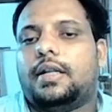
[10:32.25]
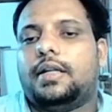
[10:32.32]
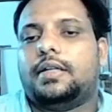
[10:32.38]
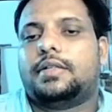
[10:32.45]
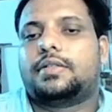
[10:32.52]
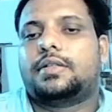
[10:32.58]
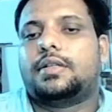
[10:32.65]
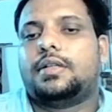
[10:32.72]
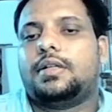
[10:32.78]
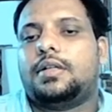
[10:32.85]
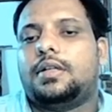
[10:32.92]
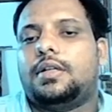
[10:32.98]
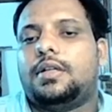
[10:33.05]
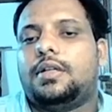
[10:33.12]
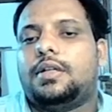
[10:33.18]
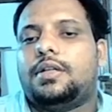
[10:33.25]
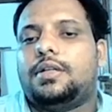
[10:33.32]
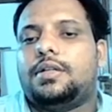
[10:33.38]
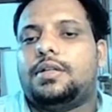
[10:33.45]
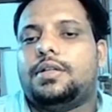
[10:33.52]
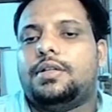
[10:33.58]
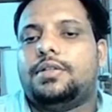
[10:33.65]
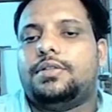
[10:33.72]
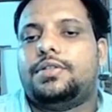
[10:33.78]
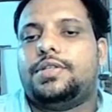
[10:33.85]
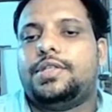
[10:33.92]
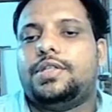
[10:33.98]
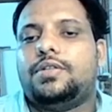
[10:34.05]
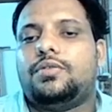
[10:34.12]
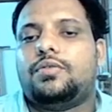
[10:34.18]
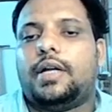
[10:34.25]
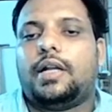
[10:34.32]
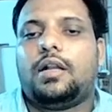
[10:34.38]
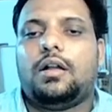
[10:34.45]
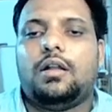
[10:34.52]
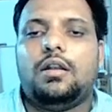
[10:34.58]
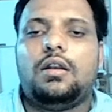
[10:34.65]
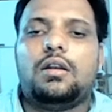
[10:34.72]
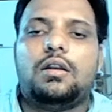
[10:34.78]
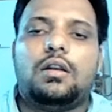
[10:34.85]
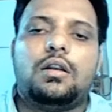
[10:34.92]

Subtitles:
its zero angle,